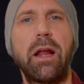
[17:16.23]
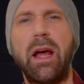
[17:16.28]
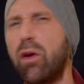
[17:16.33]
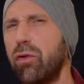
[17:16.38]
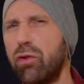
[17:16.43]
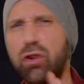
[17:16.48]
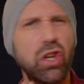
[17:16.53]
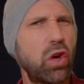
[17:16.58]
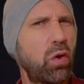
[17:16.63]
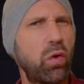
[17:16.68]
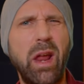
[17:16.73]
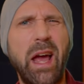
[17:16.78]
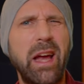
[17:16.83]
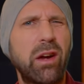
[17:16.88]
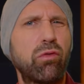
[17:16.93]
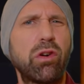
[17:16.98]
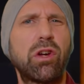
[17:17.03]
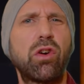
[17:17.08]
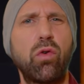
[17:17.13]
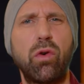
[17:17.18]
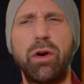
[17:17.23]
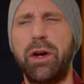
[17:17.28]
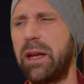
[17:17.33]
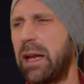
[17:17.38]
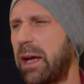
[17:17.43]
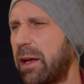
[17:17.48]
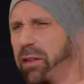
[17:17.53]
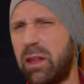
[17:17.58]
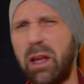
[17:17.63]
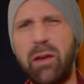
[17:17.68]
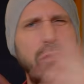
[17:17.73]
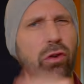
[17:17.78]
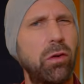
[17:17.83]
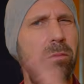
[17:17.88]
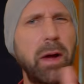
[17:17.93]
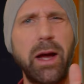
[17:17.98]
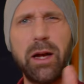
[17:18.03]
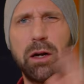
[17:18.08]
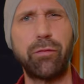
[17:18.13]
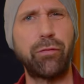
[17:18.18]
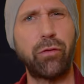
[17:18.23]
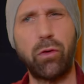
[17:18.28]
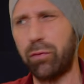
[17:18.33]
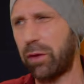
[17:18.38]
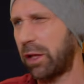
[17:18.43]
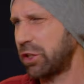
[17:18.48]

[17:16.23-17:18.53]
I also don't like recording like several microphones.